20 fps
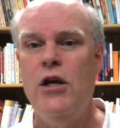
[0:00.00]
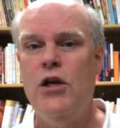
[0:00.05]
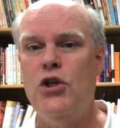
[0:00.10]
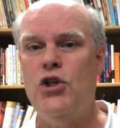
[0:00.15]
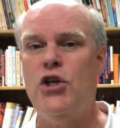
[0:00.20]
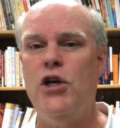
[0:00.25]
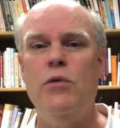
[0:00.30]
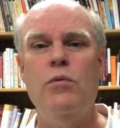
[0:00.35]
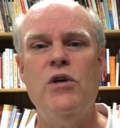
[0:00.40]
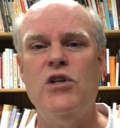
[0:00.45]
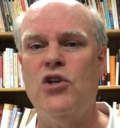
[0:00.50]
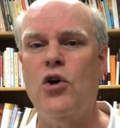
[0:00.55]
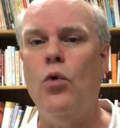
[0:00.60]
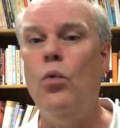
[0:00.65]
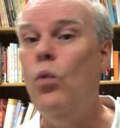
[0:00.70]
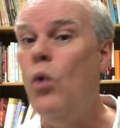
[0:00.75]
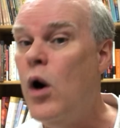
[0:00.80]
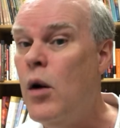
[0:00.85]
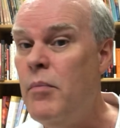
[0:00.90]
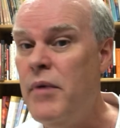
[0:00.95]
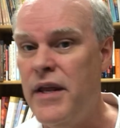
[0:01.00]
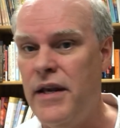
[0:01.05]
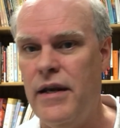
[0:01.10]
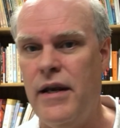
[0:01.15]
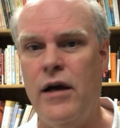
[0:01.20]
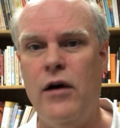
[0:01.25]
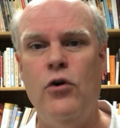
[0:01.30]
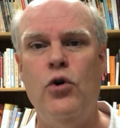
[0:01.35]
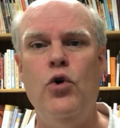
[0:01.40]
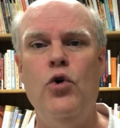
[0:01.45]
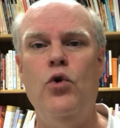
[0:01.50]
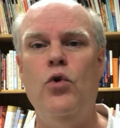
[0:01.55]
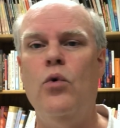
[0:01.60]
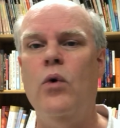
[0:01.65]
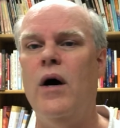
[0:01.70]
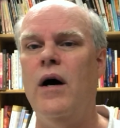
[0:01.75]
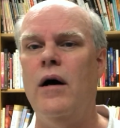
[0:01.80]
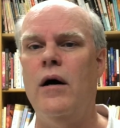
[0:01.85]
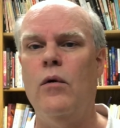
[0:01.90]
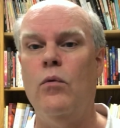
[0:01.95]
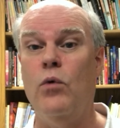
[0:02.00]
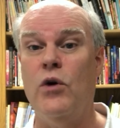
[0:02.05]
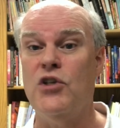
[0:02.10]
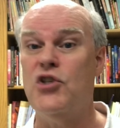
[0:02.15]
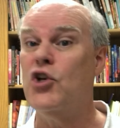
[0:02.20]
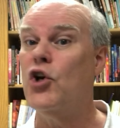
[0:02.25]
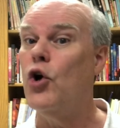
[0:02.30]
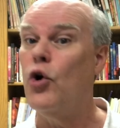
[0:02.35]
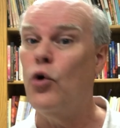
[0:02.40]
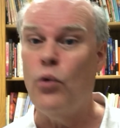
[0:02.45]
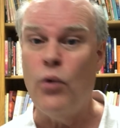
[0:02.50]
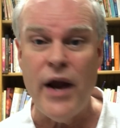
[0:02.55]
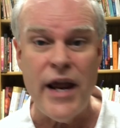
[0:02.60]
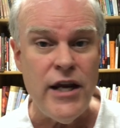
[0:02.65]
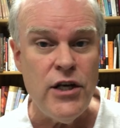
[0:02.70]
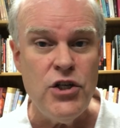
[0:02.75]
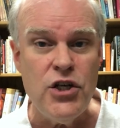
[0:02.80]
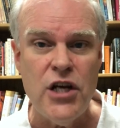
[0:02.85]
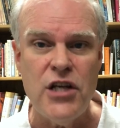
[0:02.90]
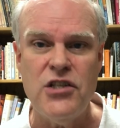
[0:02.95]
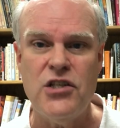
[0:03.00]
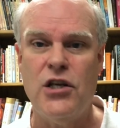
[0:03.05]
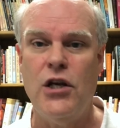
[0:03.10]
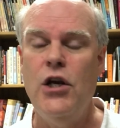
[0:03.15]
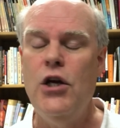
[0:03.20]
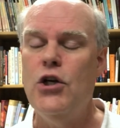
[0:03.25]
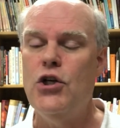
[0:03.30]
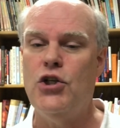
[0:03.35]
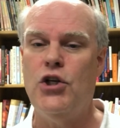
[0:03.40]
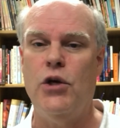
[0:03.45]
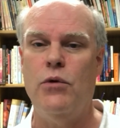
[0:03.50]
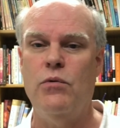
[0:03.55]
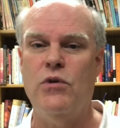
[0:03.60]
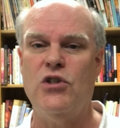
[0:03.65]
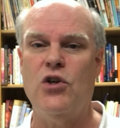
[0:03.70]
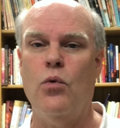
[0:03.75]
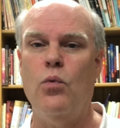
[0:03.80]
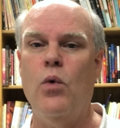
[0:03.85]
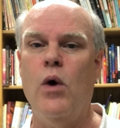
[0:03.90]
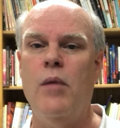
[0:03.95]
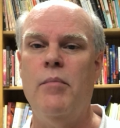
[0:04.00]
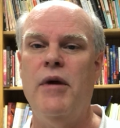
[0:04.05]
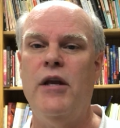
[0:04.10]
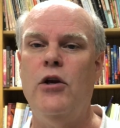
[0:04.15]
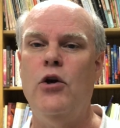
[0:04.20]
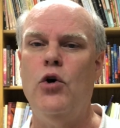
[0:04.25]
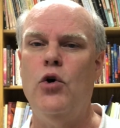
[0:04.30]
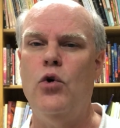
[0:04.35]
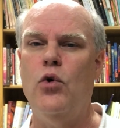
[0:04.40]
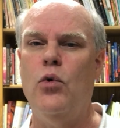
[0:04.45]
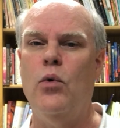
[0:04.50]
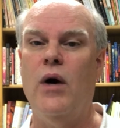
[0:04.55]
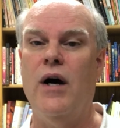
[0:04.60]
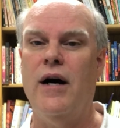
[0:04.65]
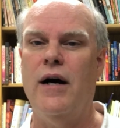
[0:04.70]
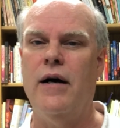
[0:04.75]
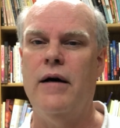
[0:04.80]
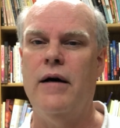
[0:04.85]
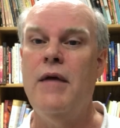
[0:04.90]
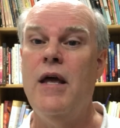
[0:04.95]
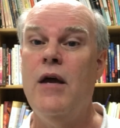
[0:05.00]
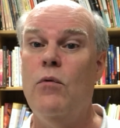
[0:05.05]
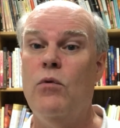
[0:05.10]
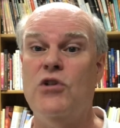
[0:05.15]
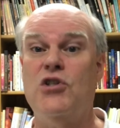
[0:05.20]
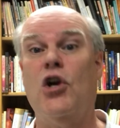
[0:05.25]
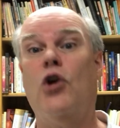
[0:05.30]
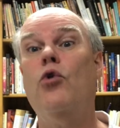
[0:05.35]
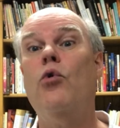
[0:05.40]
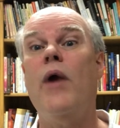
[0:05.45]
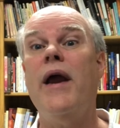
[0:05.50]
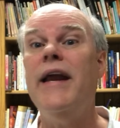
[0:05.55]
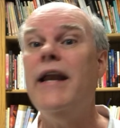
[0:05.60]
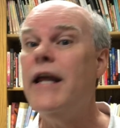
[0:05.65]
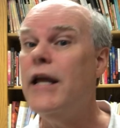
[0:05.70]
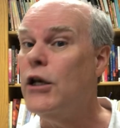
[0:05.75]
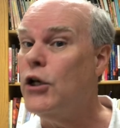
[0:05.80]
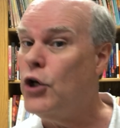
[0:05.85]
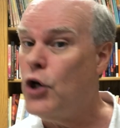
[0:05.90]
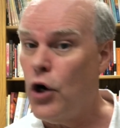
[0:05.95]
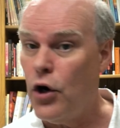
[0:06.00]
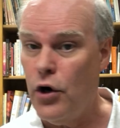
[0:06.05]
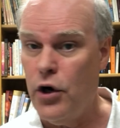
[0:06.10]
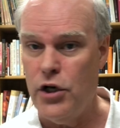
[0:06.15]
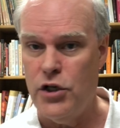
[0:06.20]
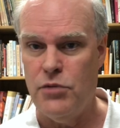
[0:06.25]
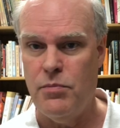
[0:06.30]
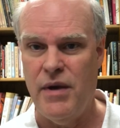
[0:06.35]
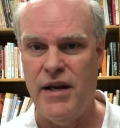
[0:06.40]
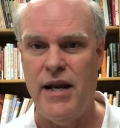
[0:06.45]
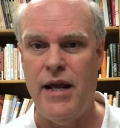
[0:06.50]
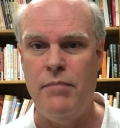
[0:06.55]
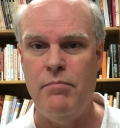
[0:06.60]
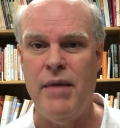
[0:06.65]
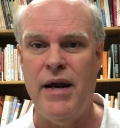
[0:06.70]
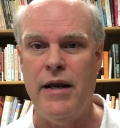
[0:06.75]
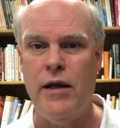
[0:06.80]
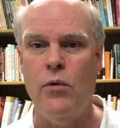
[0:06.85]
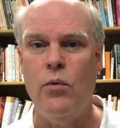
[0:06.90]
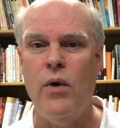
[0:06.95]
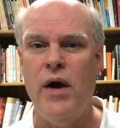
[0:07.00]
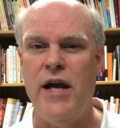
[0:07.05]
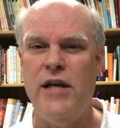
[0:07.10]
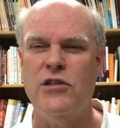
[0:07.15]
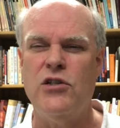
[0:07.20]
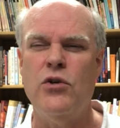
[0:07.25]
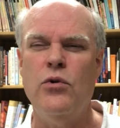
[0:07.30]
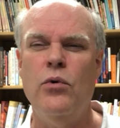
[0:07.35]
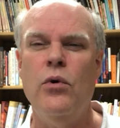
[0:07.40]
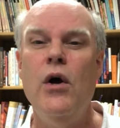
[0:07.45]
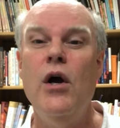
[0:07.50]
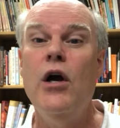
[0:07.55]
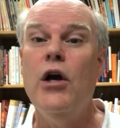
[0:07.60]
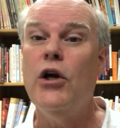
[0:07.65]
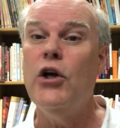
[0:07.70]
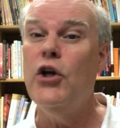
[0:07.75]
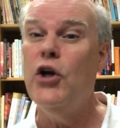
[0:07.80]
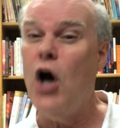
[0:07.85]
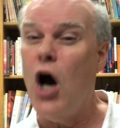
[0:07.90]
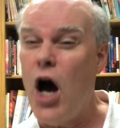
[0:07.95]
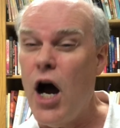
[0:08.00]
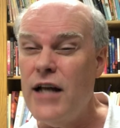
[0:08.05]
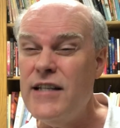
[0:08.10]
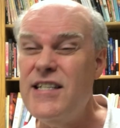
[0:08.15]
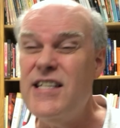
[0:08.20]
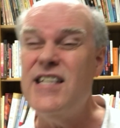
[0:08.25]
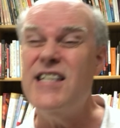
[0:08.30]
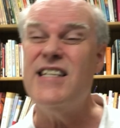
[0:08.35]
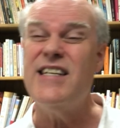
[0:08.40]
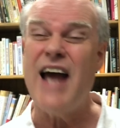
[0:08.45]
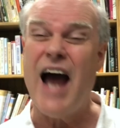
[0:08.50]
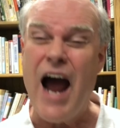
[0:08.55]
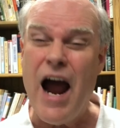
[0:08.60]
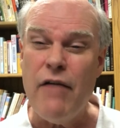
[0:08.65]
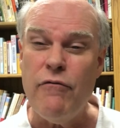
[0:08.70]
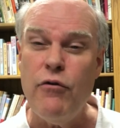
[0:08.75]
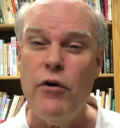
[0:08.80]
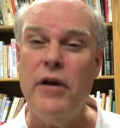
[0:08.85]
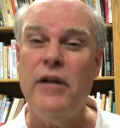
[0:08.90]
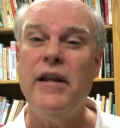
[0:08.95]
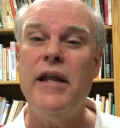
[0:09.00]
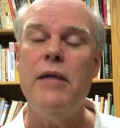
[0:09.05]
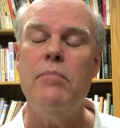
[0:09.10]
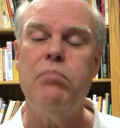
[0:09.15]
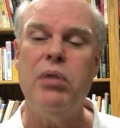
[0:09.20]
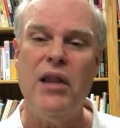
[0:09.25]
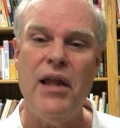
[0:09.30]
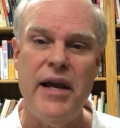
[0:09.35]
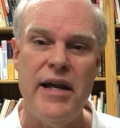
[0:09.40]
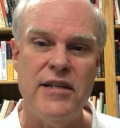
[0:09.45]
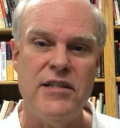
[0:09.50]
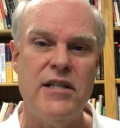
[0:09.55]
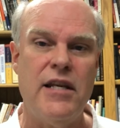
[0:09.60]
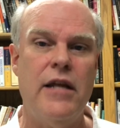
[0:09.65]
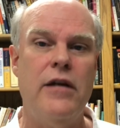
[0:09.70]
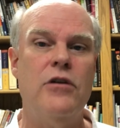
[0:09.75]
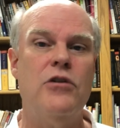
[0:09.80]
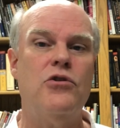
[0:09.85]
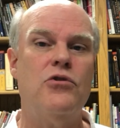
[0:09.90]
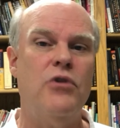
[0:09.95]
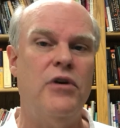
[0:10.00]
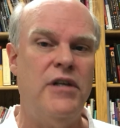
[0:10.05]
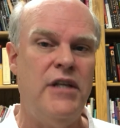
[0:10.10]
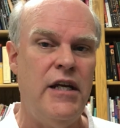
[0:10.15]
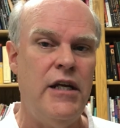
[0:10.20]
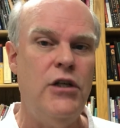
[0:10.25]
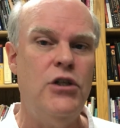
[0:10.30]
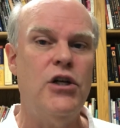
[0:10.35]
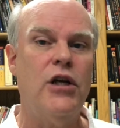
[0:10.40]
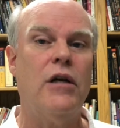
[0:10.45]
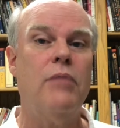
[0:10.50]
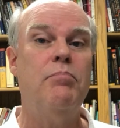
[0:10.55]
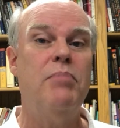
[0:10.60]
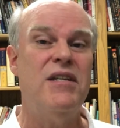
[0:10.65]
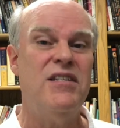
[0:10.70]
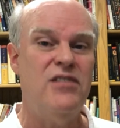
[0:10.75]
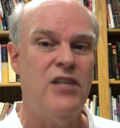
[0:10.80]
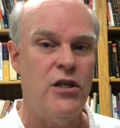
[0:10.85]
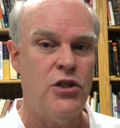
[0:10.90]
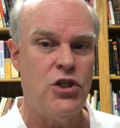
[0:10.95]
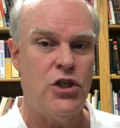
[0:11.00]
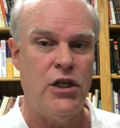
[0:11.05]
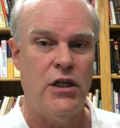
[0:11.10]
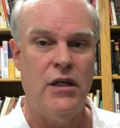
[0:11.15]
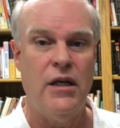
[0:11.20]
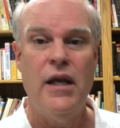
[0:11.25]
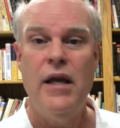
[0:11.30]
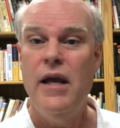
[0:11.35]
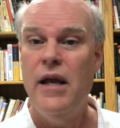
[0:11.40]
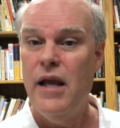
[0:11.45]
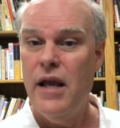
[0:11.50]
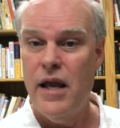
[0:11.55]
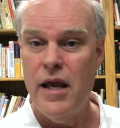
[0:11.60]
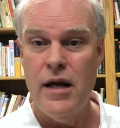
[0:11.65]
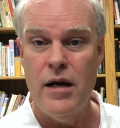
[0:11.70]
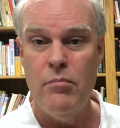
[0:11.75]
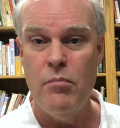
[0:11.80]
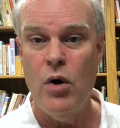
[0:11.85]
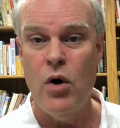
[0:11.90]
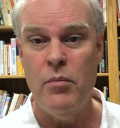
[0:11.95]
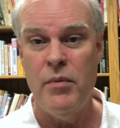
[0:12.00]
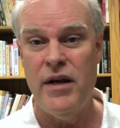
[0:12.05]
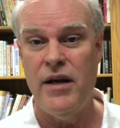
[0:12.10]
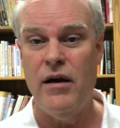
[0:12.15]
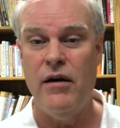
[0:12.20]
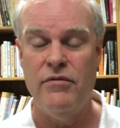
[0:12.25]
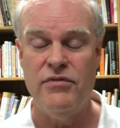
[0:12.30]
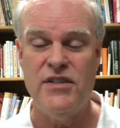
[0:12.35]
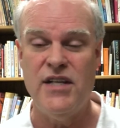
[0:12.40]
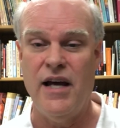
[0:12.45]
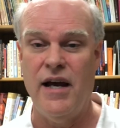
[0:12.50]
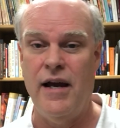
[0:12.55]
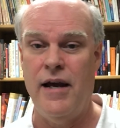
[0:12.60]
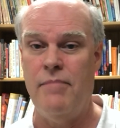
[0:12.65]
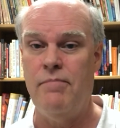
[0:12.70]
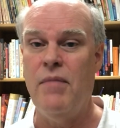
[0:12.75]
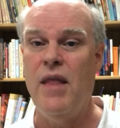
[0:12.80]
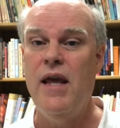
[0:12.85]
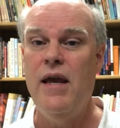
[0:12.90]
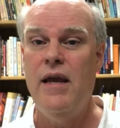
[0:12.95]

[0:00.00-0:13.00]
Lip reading: She was a woman who was courageous. She was a woman who was a great encouragement in many ways, who God sovereignly placed in a strategic position in a moment of time.